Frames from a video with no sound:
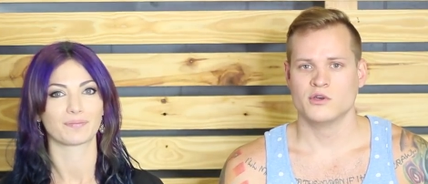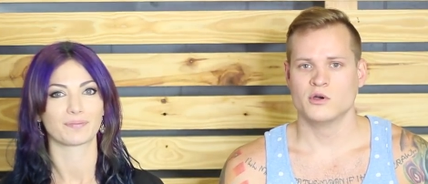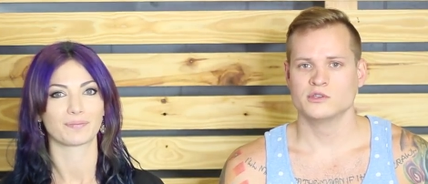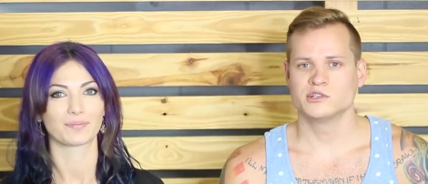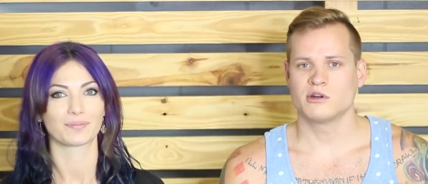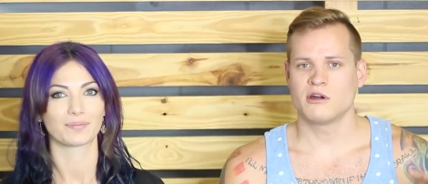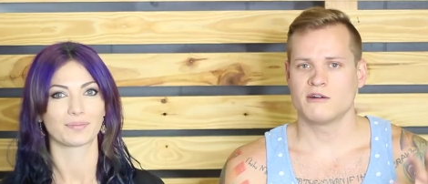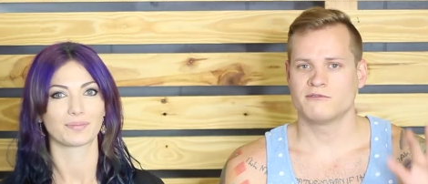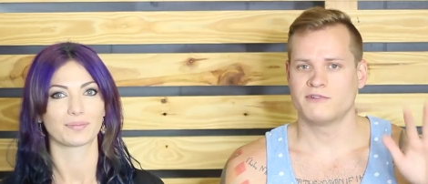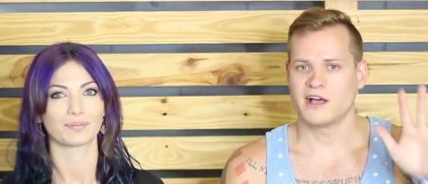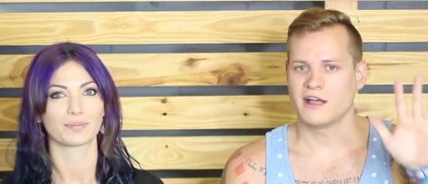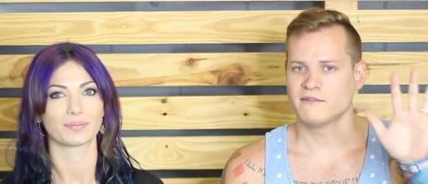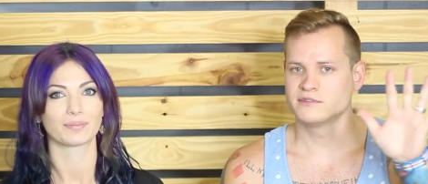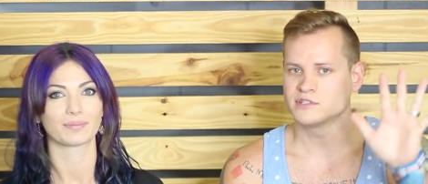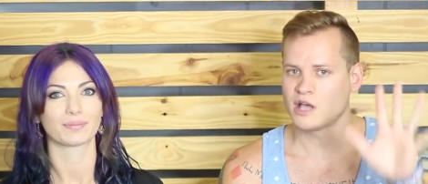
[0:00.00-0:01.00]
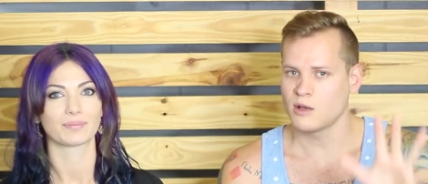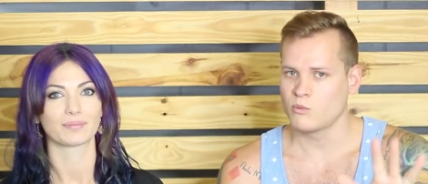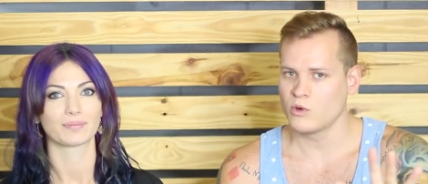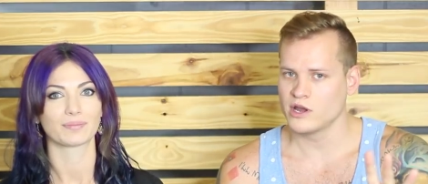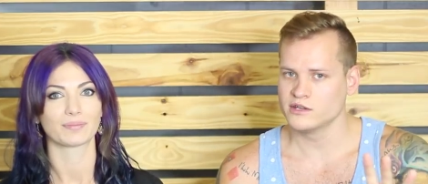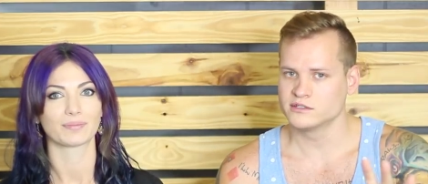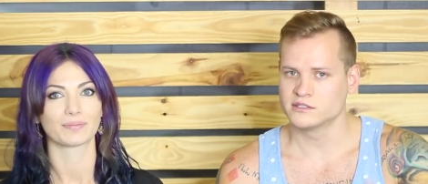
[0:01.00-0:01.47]
Speaker 1: those are our five
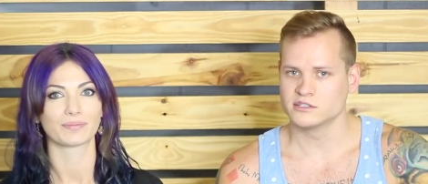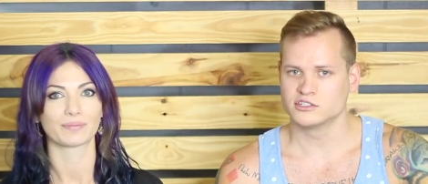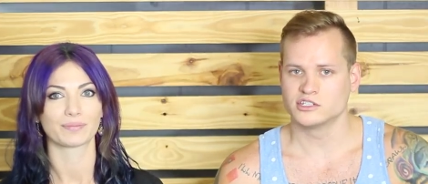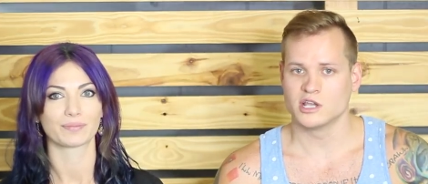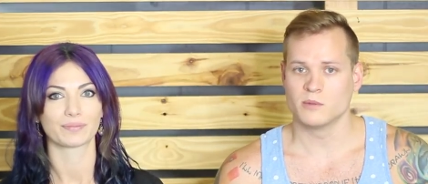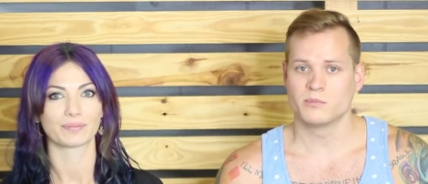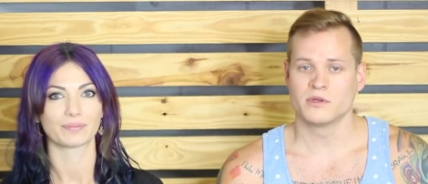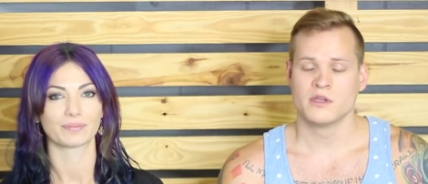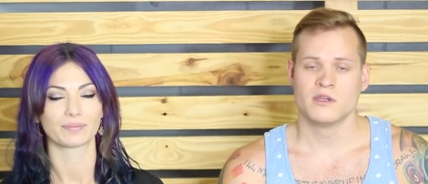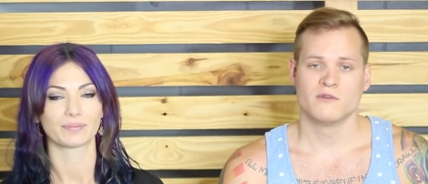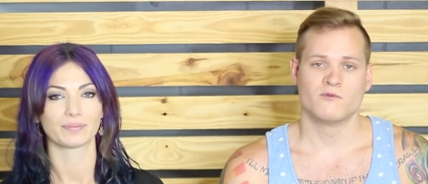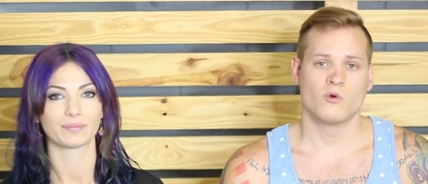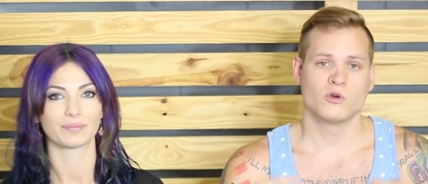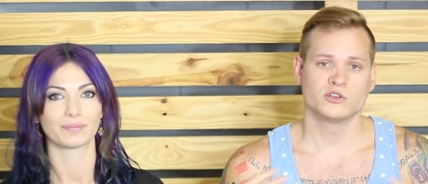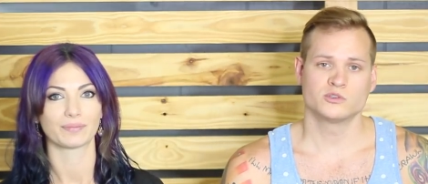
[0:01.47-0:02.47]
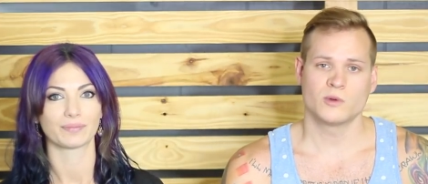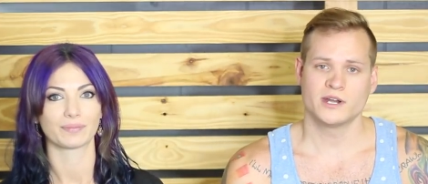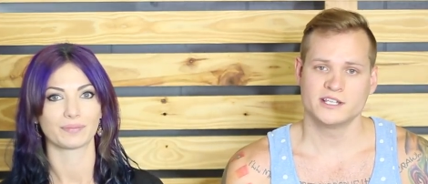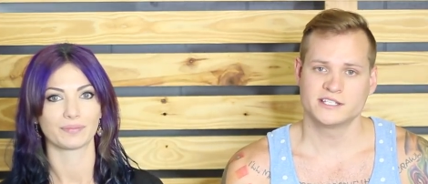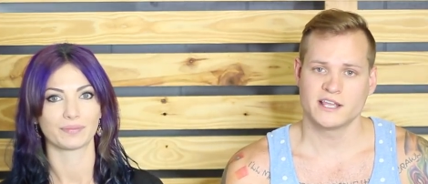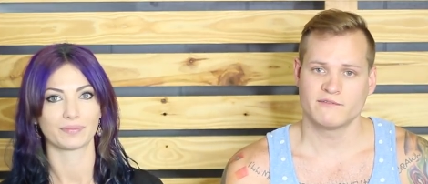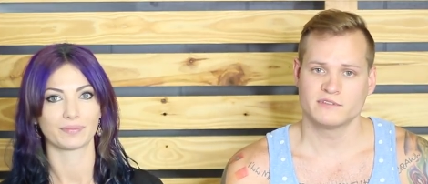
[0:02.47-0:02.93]
top ways to ship for
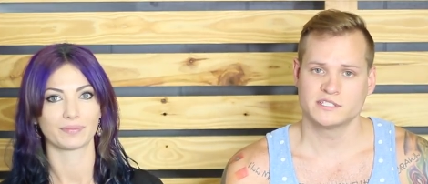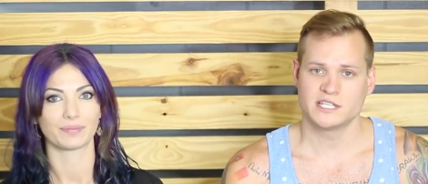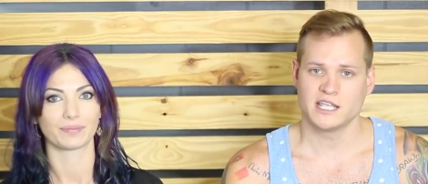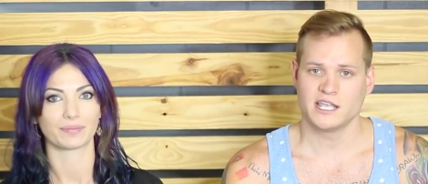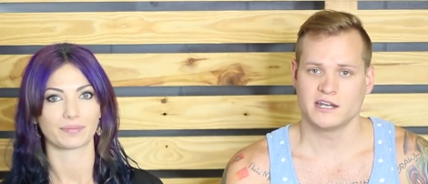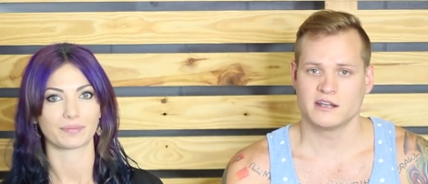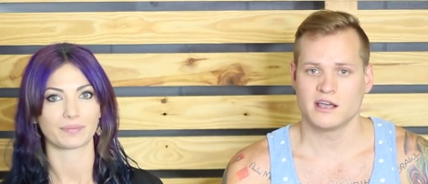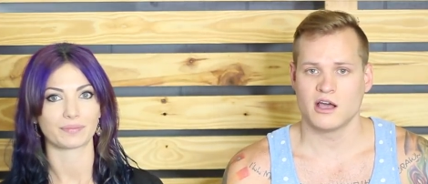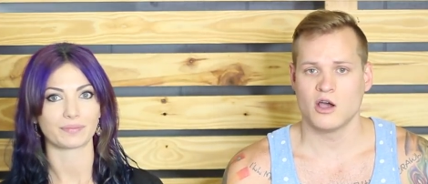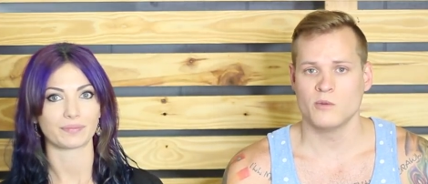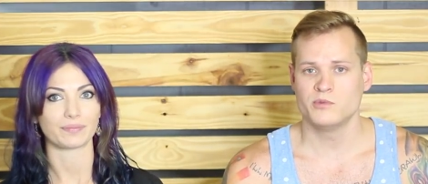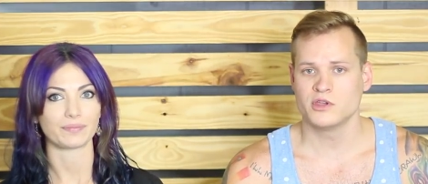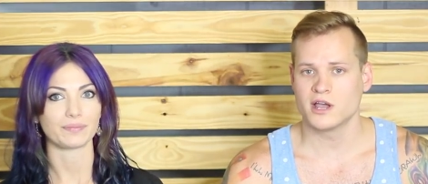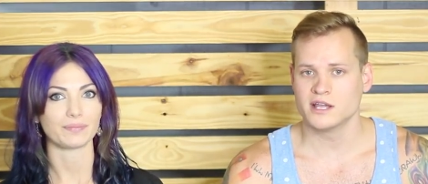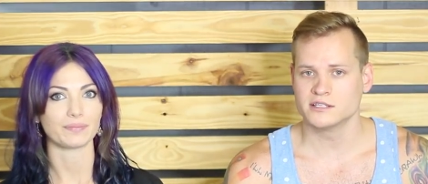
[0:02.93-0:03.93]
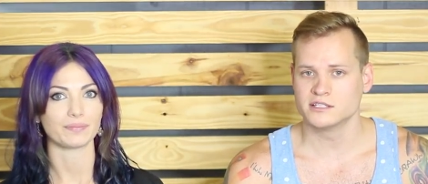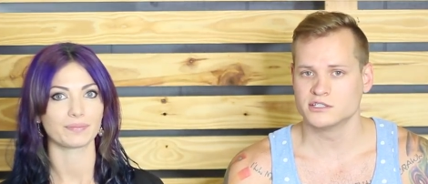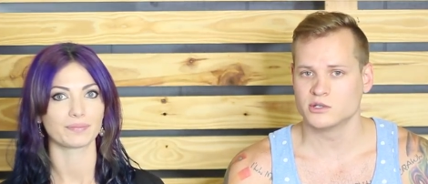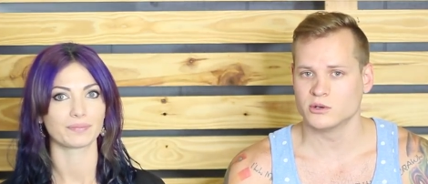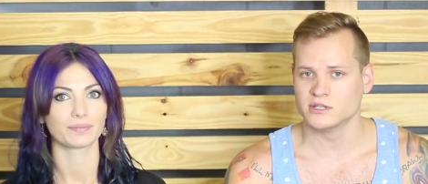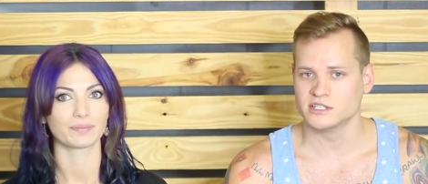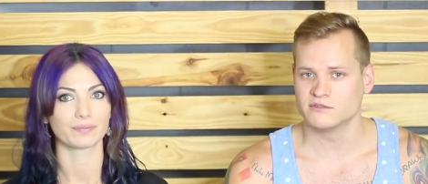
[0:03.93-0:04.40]
2017. I hope you guys
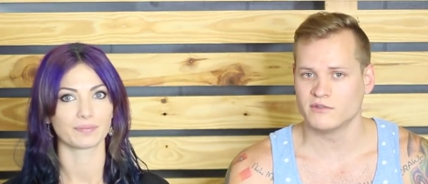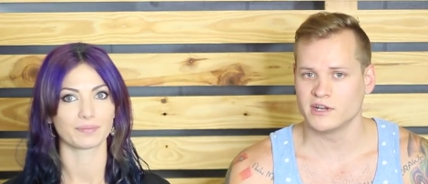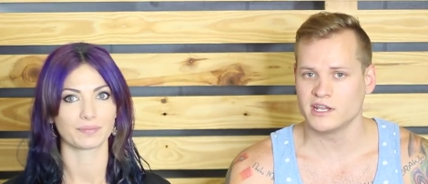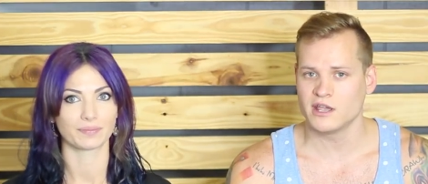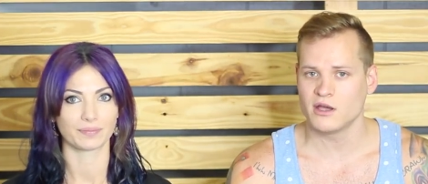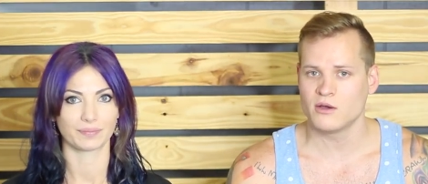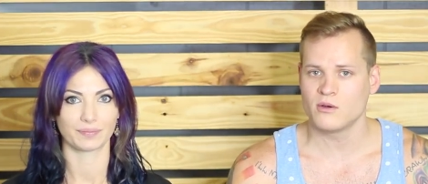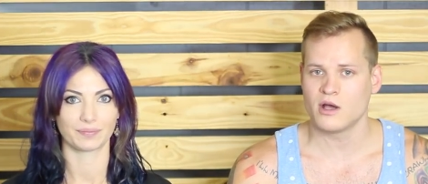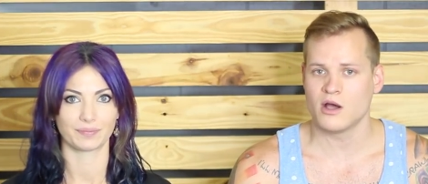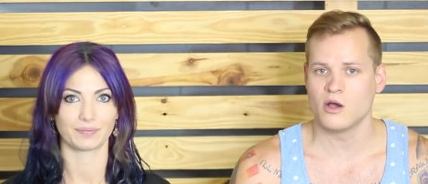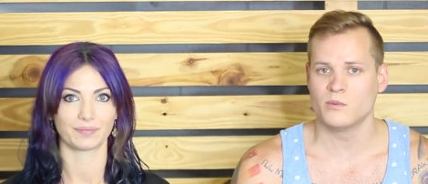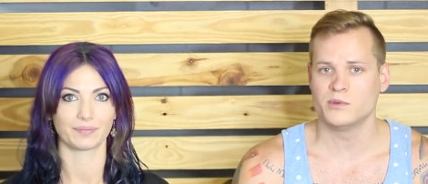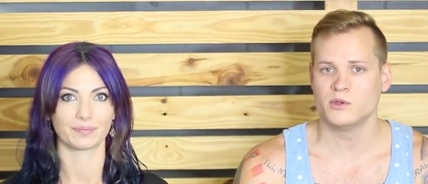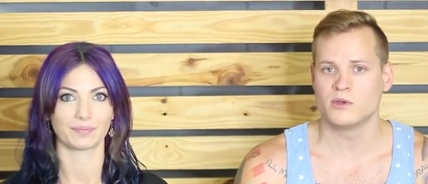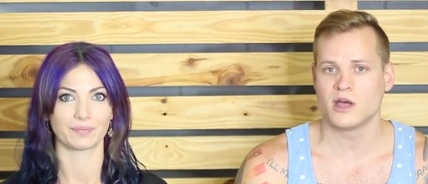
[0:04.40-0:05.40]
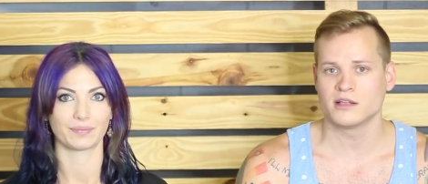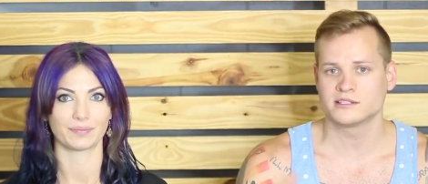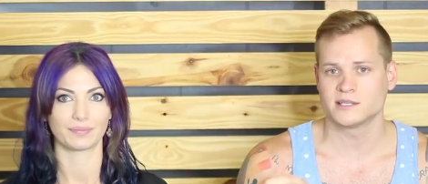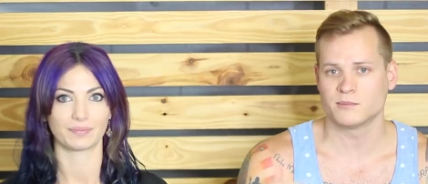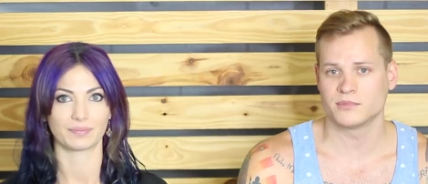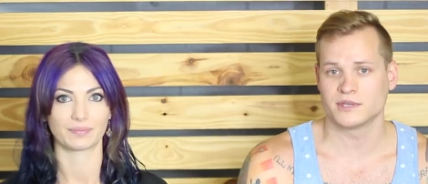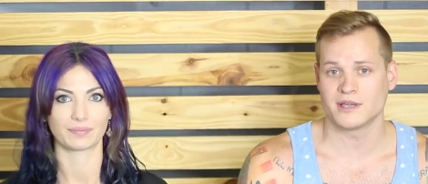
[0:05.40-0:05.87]
enjoyed this video. I hope you
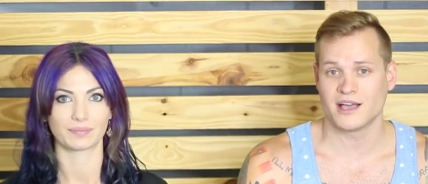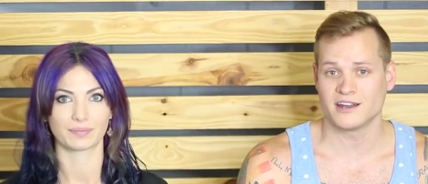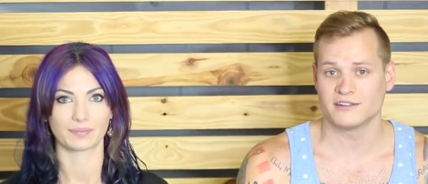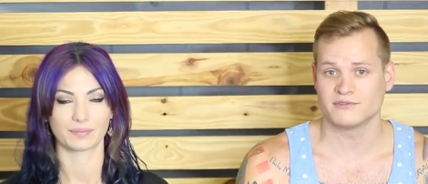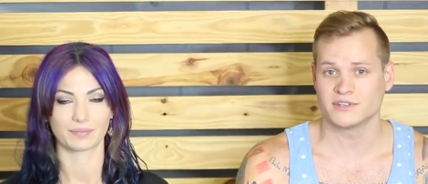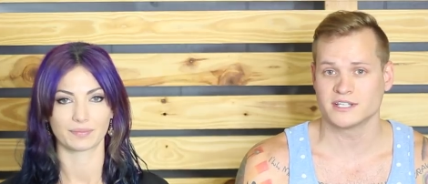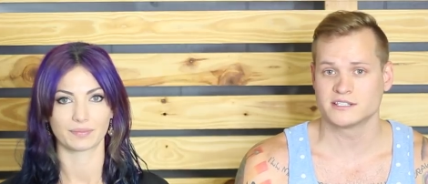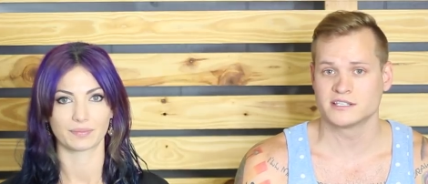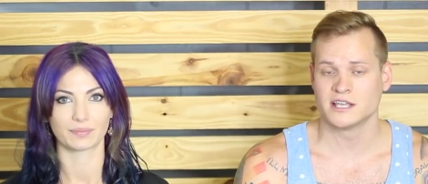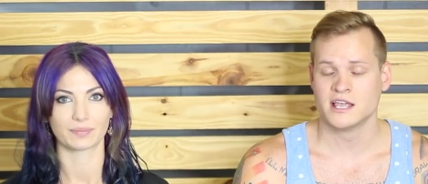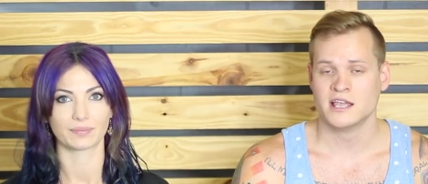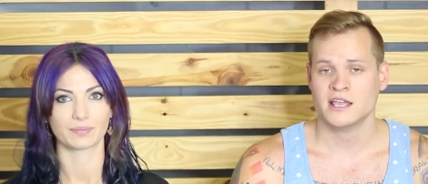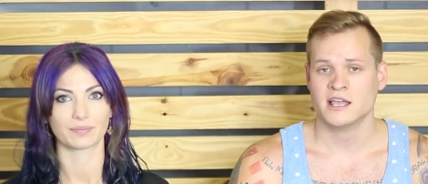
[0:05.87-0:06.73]
got something out of it.